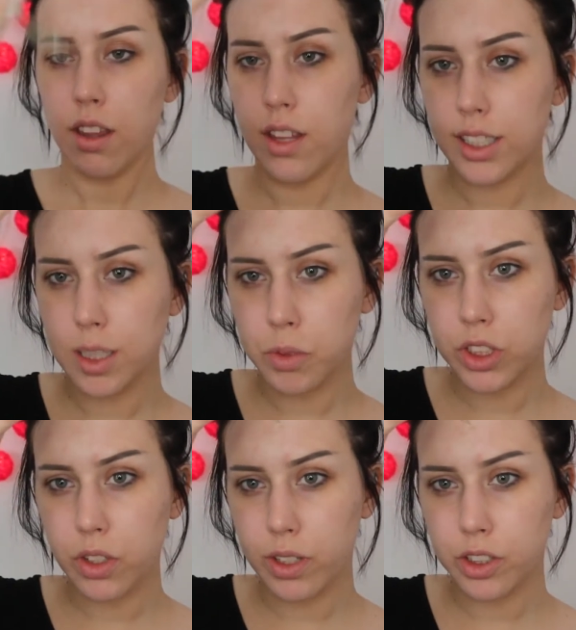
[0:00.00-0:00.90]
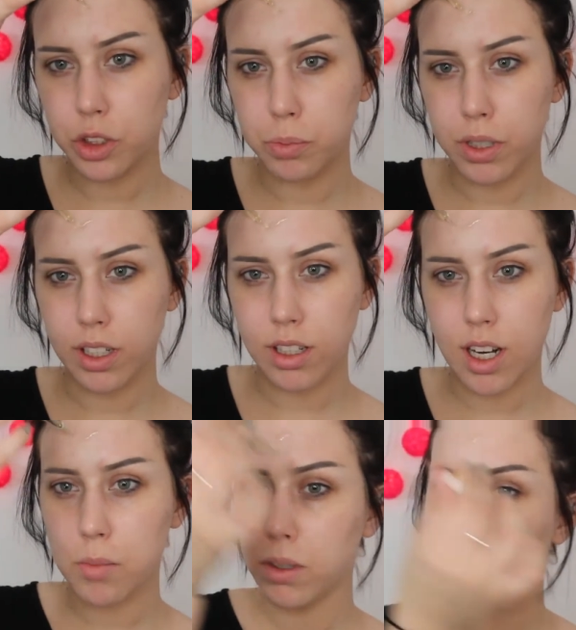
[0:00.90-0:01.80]
This I'm just going to put a
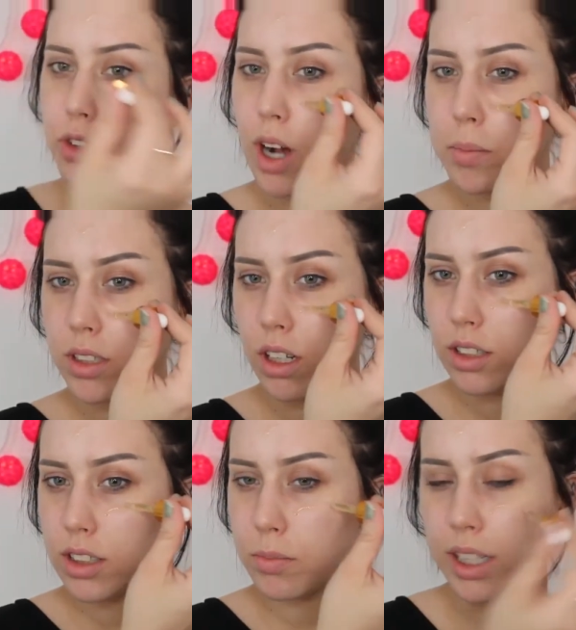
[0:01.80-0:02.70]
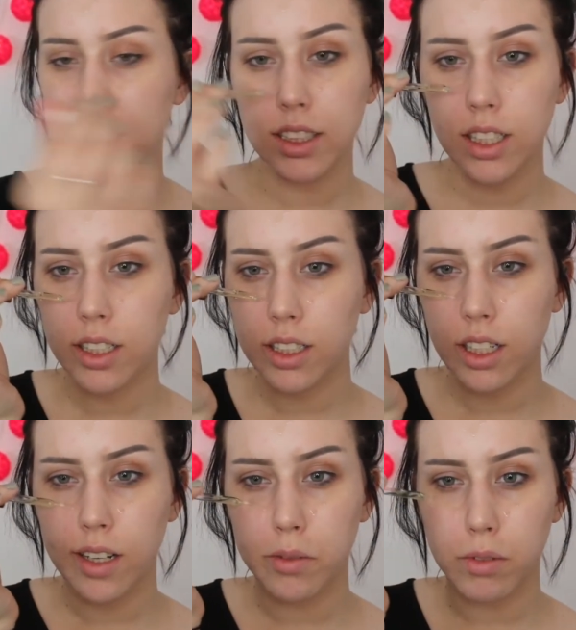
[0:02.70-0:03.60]
couple of drops onto my skin
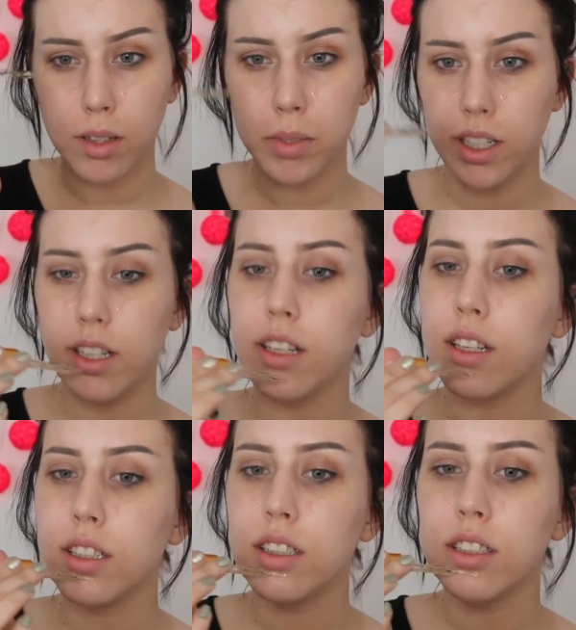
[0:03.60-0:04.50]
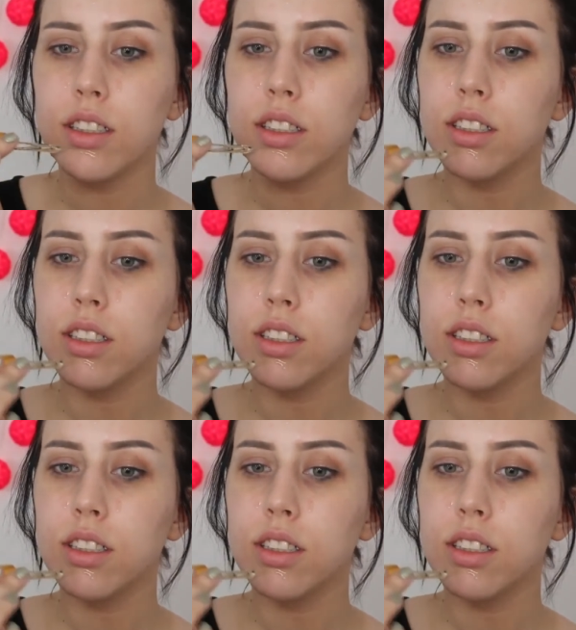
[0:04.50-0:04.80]
and rub it in.